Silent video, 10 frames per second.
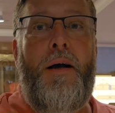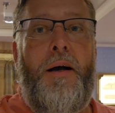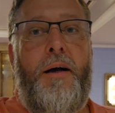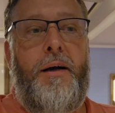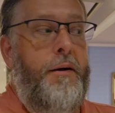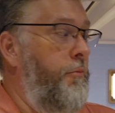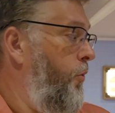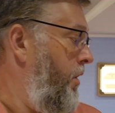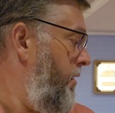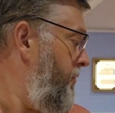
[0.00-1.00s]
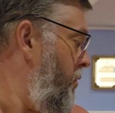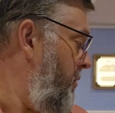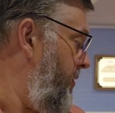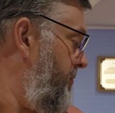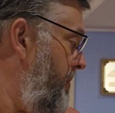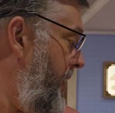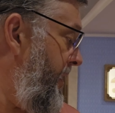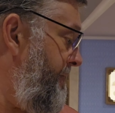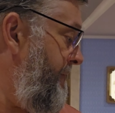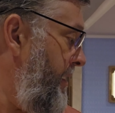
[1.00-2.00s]
uh, one of what was
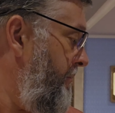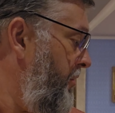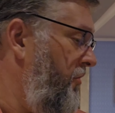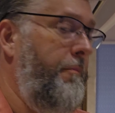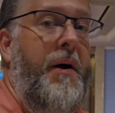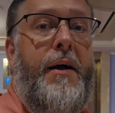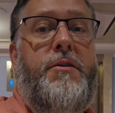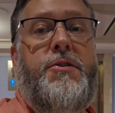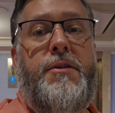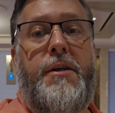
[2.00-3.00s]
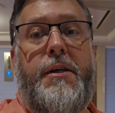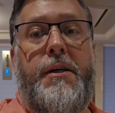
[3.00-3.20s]
my favorite spots